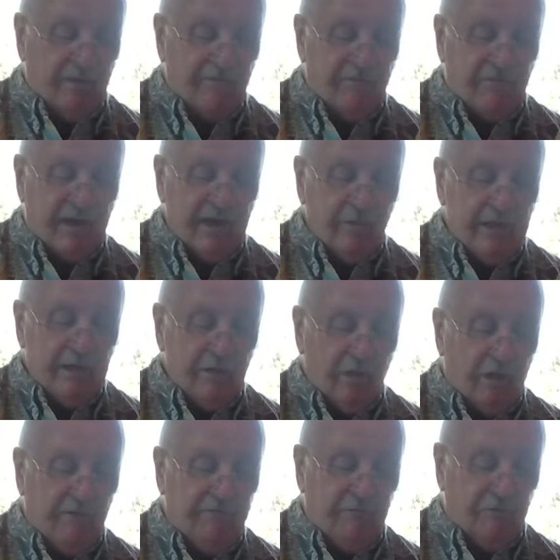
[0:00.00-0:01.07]
a fiery
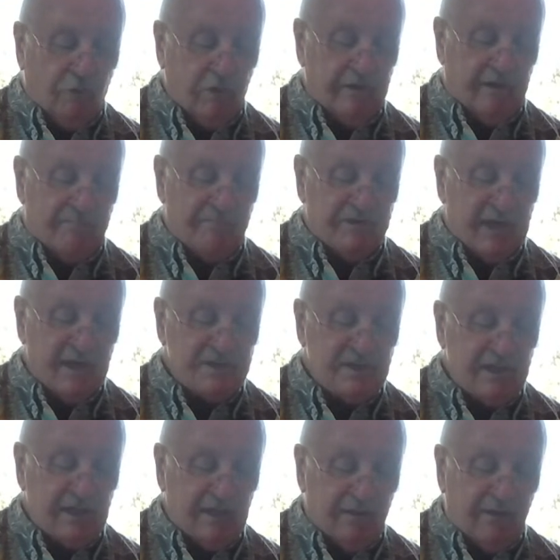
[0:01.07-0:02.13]
law for them. Yes,
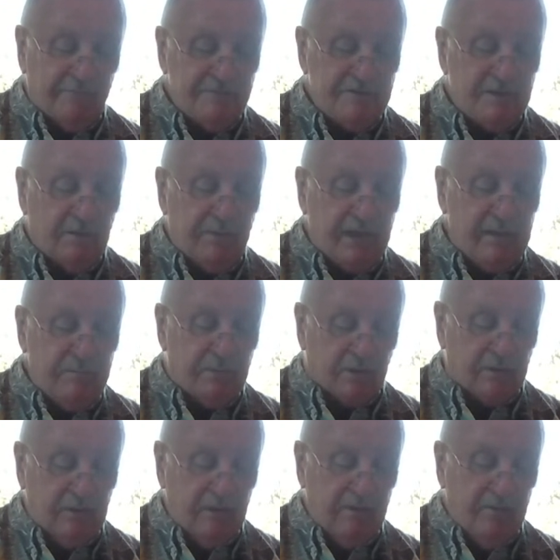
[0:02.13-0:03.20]
he loves the
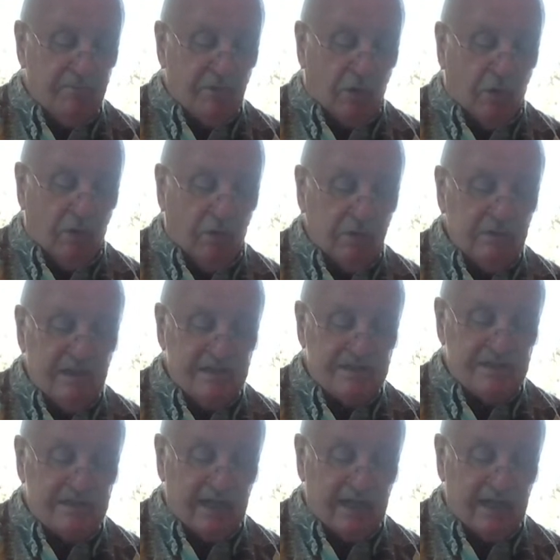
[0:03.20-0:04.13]
people. All his